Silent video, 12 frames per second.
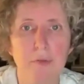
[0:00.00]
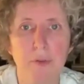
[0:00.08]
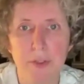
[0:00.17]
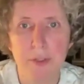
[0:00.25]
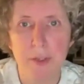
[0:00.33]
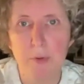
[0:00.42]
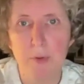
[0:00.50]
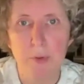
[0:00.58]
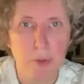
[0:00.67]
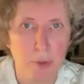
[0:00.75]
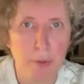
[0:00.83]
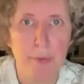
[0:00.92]
for
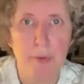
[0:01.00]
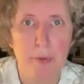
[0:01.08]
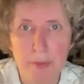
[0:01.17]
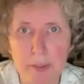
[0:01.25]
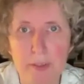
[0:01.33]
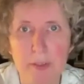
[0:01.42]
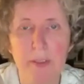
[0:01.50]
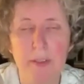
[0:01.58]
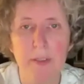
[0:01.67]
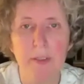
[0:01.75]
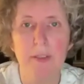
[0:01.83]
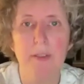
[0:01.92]
example, autoimmune
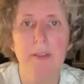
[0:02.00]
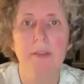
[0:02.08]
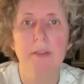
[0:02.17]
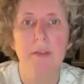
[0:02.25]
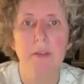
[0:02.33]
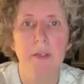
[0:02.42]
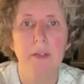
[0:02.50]
diseases,